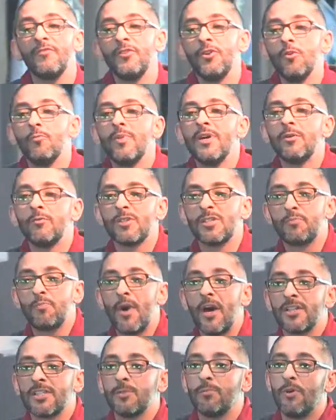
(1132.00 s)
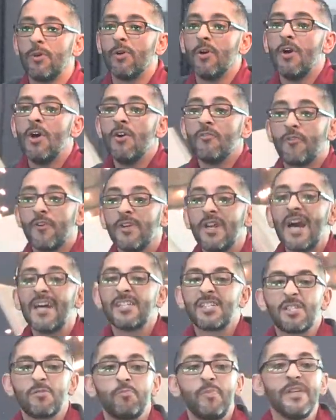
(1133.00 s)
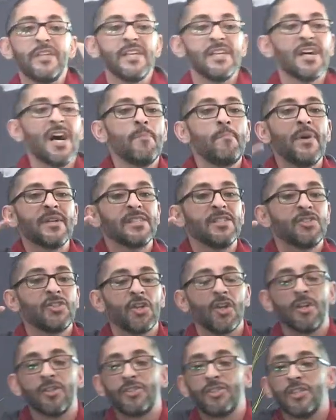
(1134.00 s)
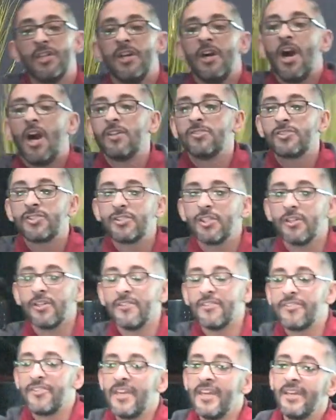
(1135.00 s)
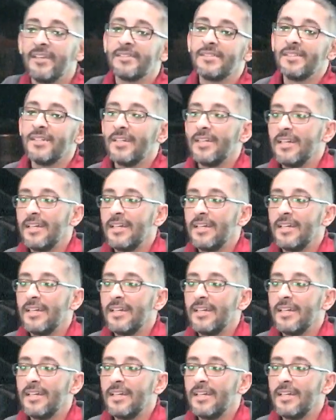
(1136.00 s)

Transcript: have you been responsible for not speaking up as a church on certain things?